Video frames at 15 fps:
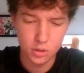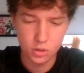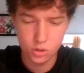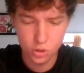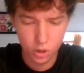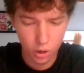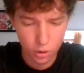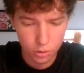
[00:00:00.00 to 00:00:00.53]

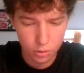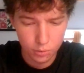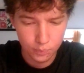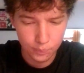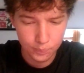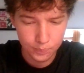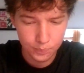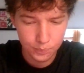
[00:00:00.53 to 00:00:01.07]
So
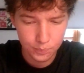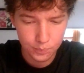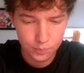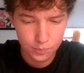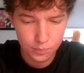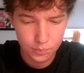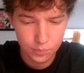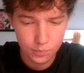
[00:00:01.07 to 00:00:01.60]

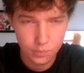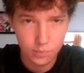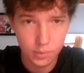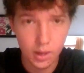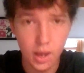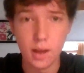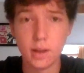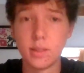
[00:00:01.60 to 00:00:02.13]

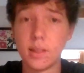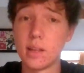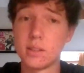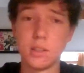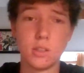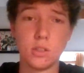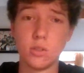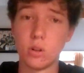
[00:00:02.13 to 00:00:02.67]
yeah, in that
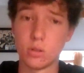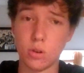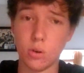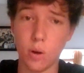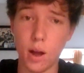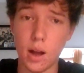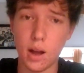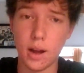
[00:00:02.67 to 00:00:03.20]
sense, it's not
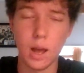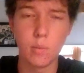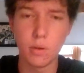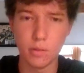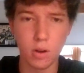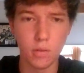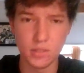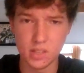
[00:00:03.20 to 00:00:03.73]
so hard.
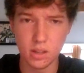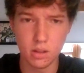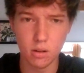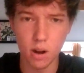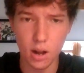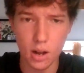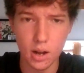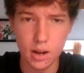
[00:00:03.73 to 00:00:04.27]
However, obviously
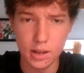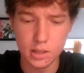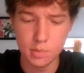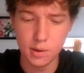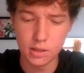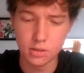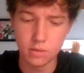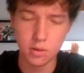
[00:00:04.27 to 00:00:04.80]
there are hard
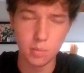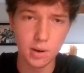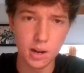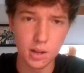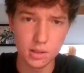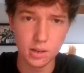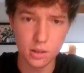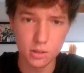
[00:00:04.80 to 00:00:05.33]
aspects of the
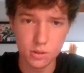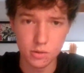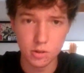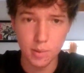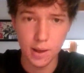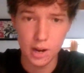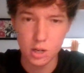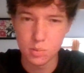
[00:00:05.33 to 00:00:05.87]
pronunciation of
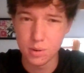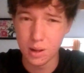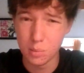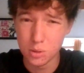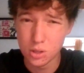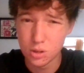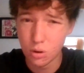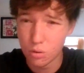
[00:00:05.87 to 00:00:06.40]
Spanish, but
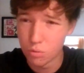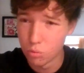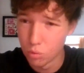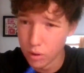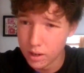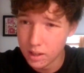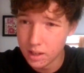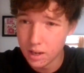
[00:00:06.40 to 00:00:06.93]
I'm not
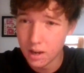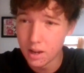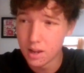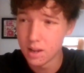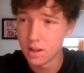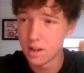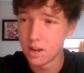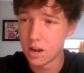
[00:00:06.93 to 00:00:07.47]
really
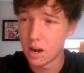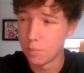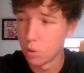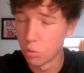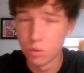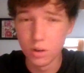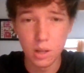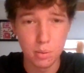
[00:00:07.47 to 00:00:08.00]

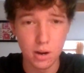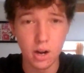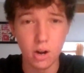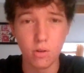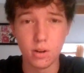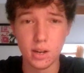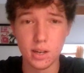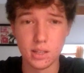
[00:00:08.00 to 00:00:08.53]

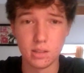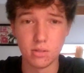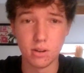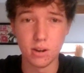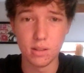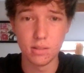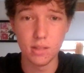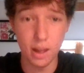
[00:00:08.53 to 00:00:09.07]
prioritizing
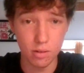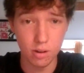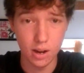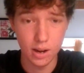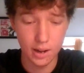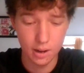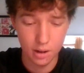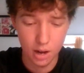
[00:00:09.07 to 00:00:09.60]
that
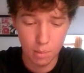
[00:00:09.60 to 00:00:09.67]
right now.